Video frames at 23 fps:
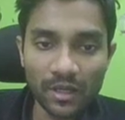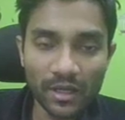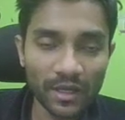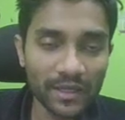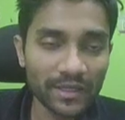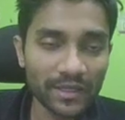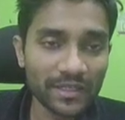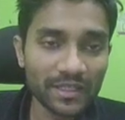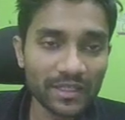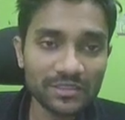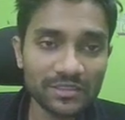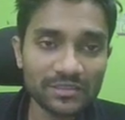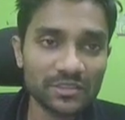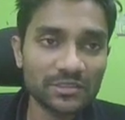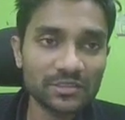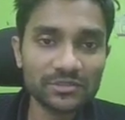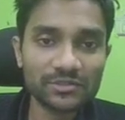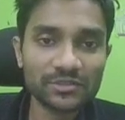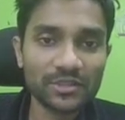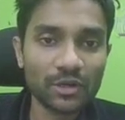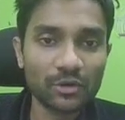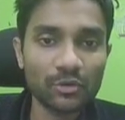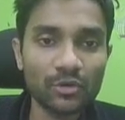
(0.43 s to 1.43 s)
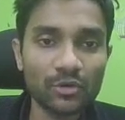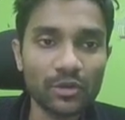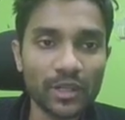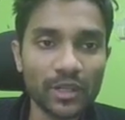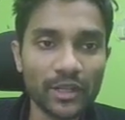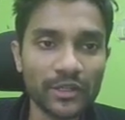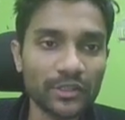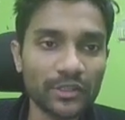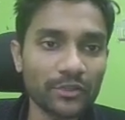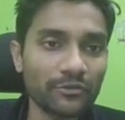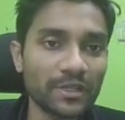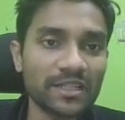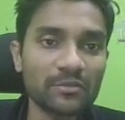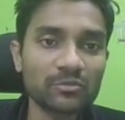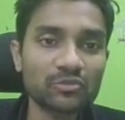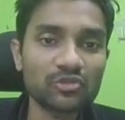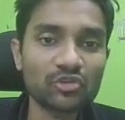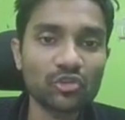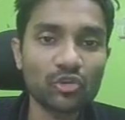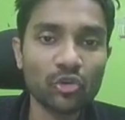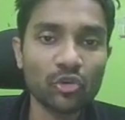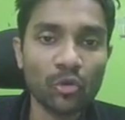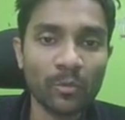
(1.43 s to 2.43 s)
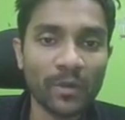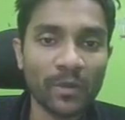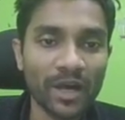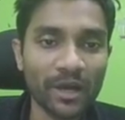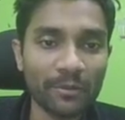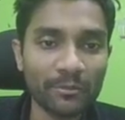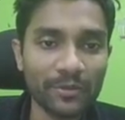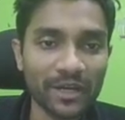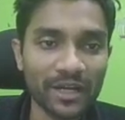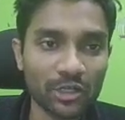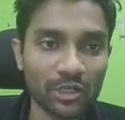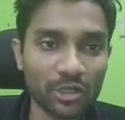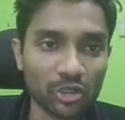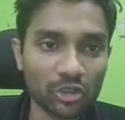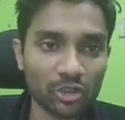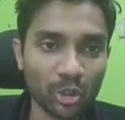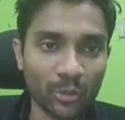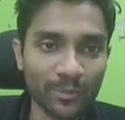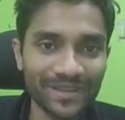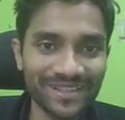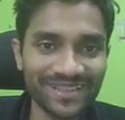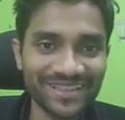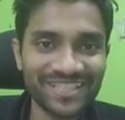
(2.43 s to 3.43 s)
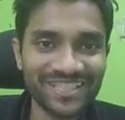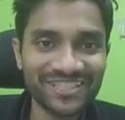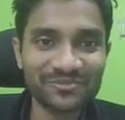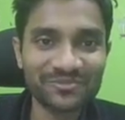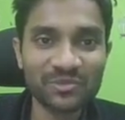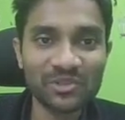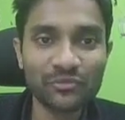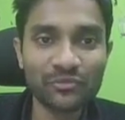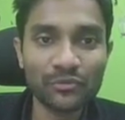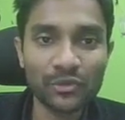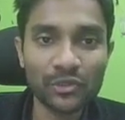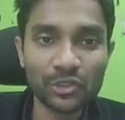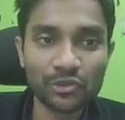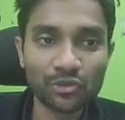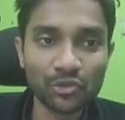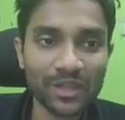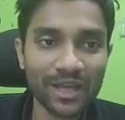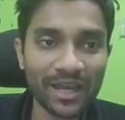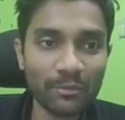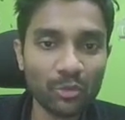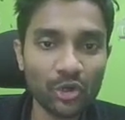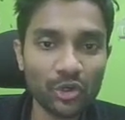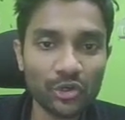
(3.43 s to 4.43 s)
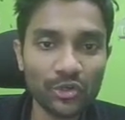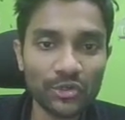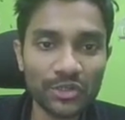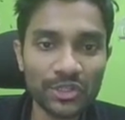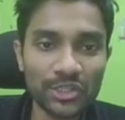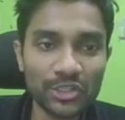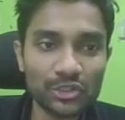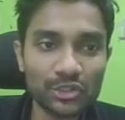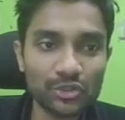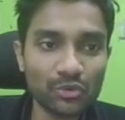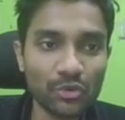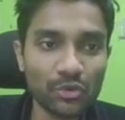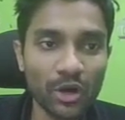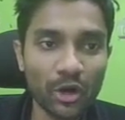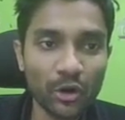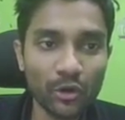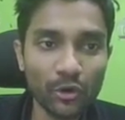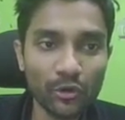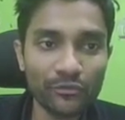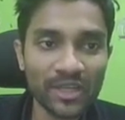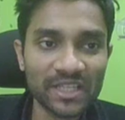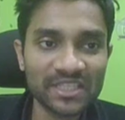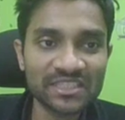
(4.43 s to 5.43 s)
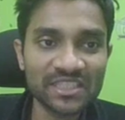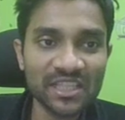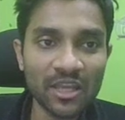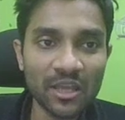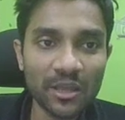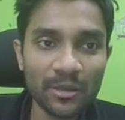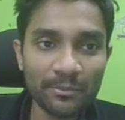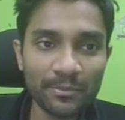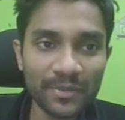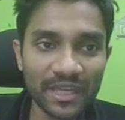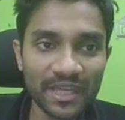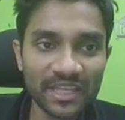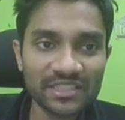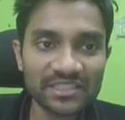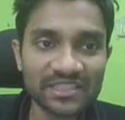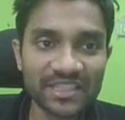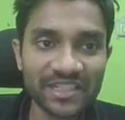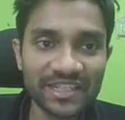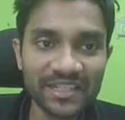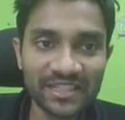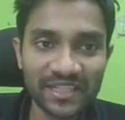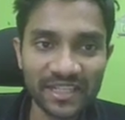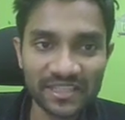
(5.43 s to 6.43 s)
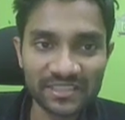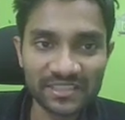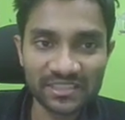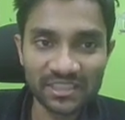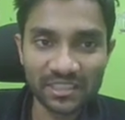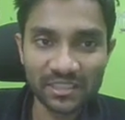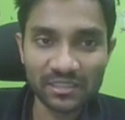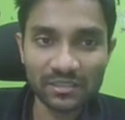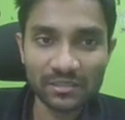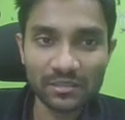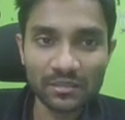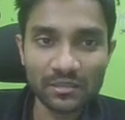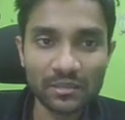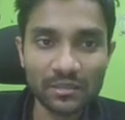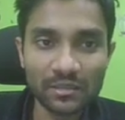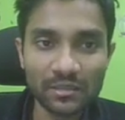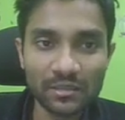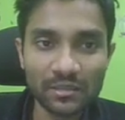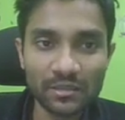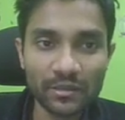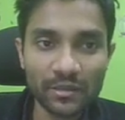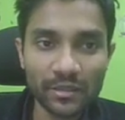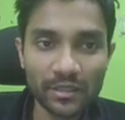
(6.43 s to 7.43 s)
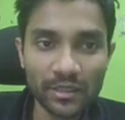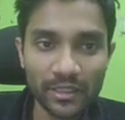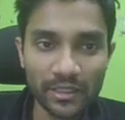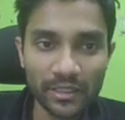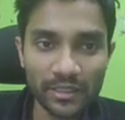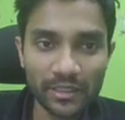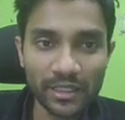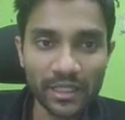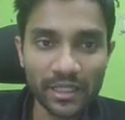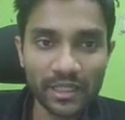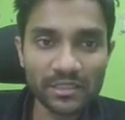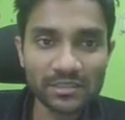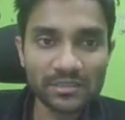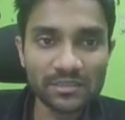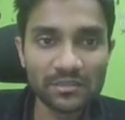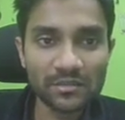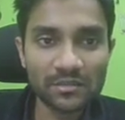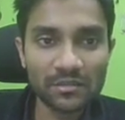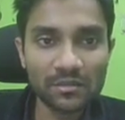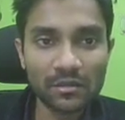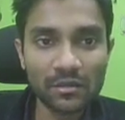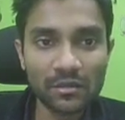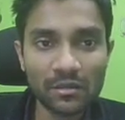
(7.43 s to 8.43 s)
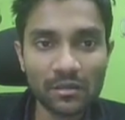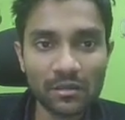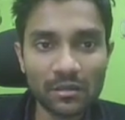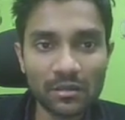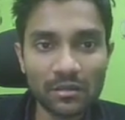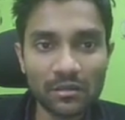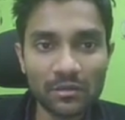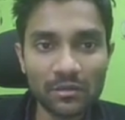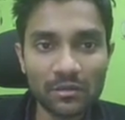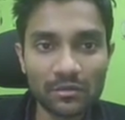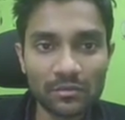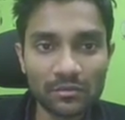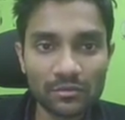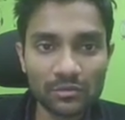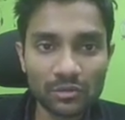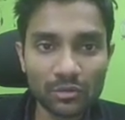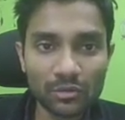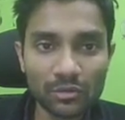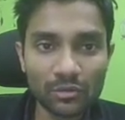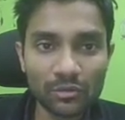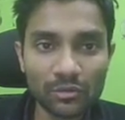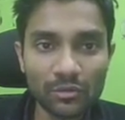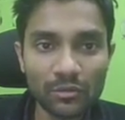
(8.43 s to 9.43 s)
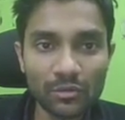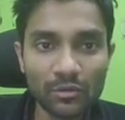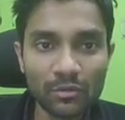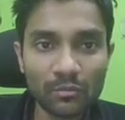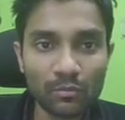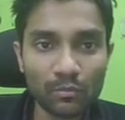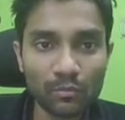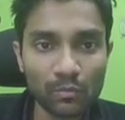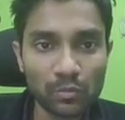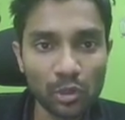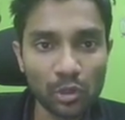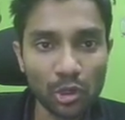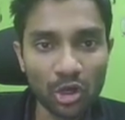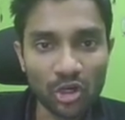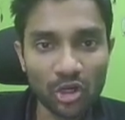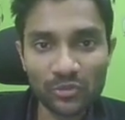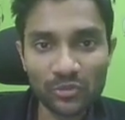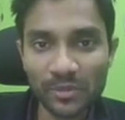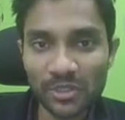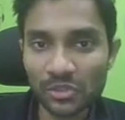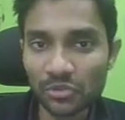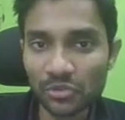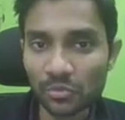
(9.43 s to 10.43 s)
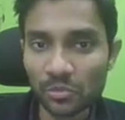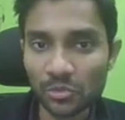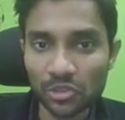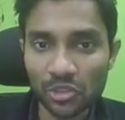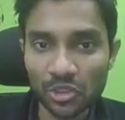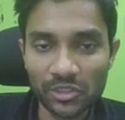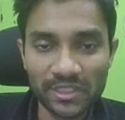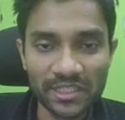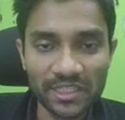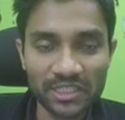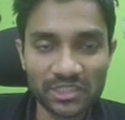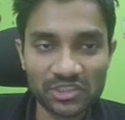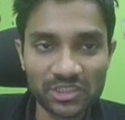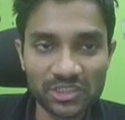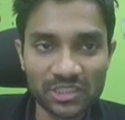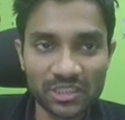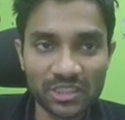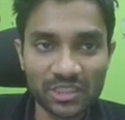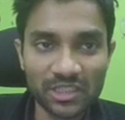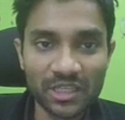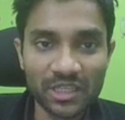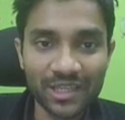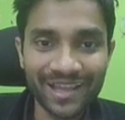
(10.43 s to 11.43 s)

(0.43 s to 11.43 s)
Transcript: Hi guys, this is Rahul and you're welcome to gomahamaya dot com. In this brief tutorial, I'm going to teach you how to fix page indexing index though blocked by robot dot t x t.